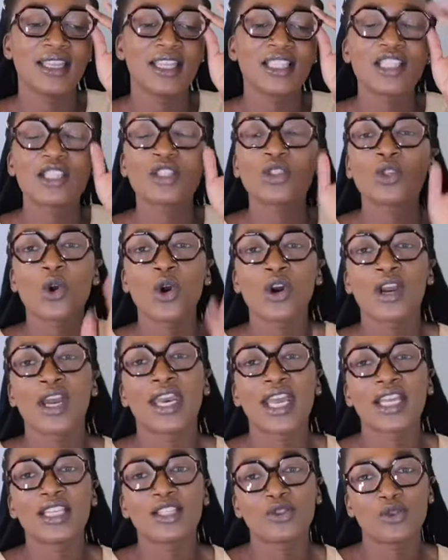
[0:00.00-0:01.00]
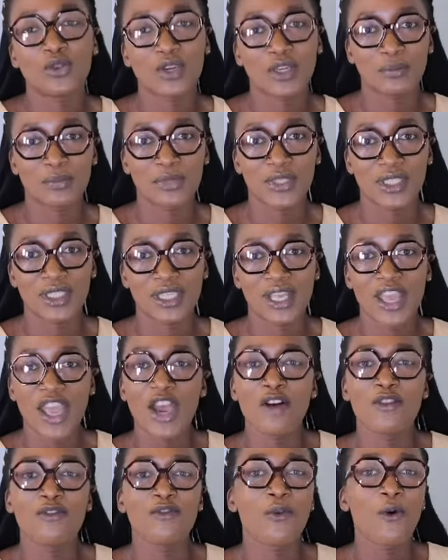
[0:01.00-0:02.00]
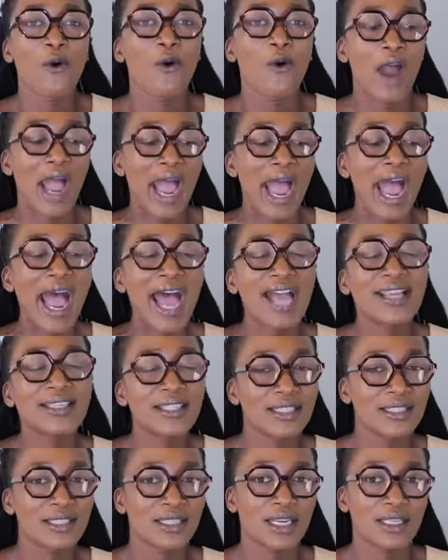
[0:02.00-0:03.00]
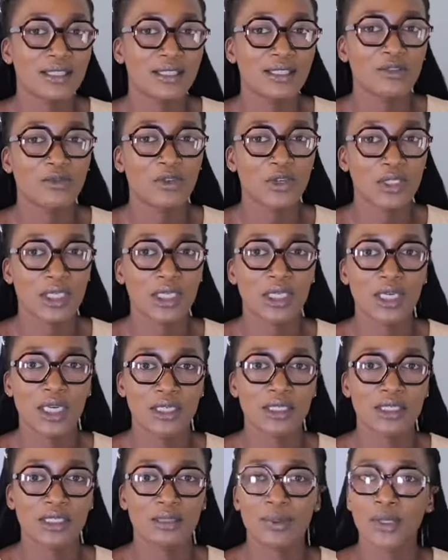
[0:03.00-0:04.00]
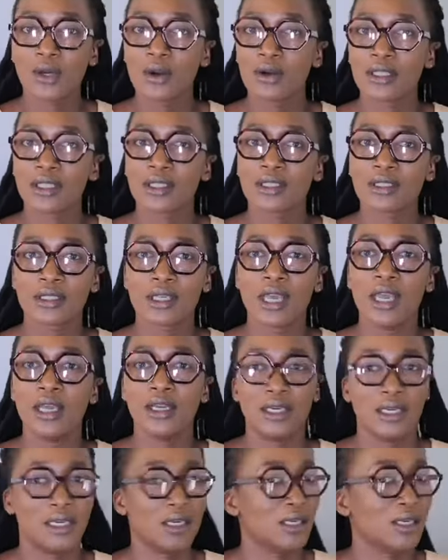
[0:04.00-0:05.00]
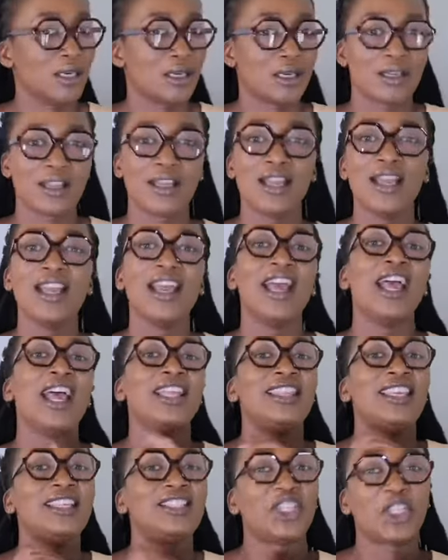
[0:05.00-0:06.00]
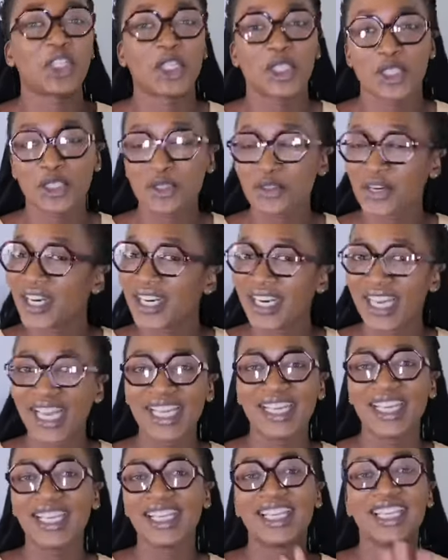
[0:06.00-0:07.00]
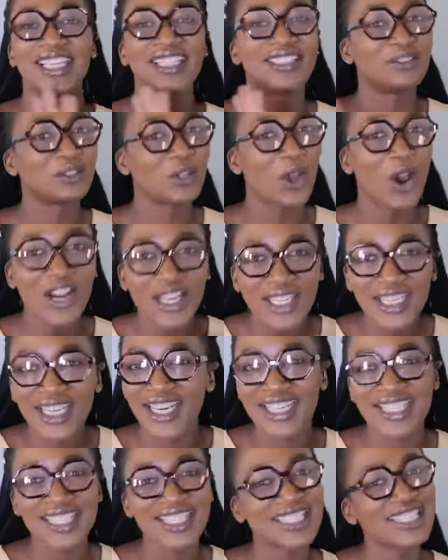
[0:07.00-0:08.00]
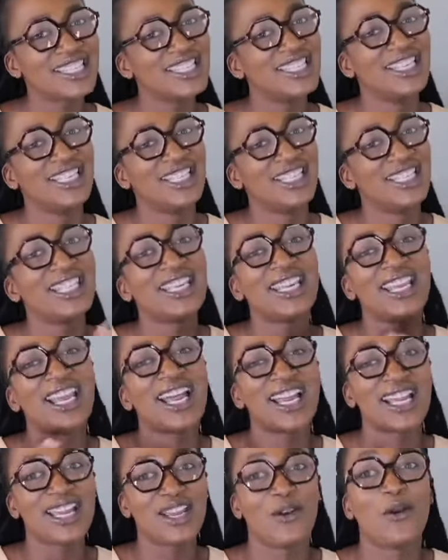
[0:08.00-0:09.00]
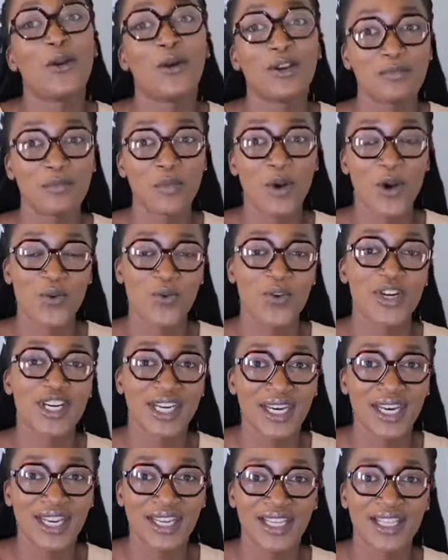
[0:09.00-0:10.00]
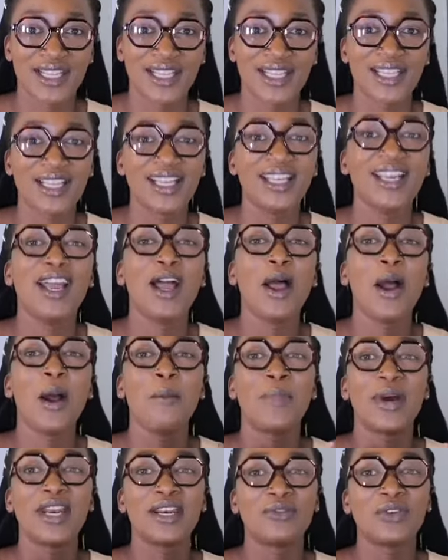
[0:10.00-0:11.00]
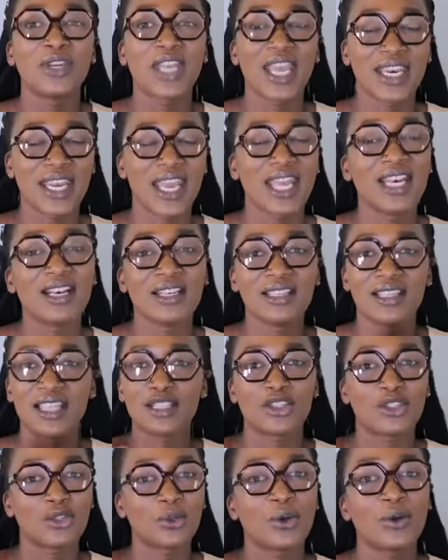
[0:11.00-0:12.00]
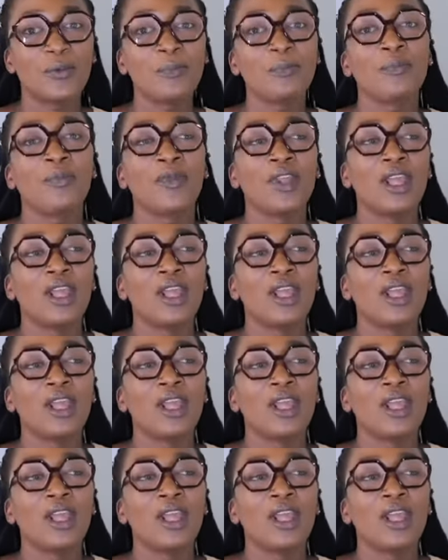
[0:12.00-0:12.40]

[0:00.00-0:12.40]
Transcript: this is to organize trips I suggest for teenagers, because the children, honey, the toddlers, they are a lot more work. But if you can handle them, sure.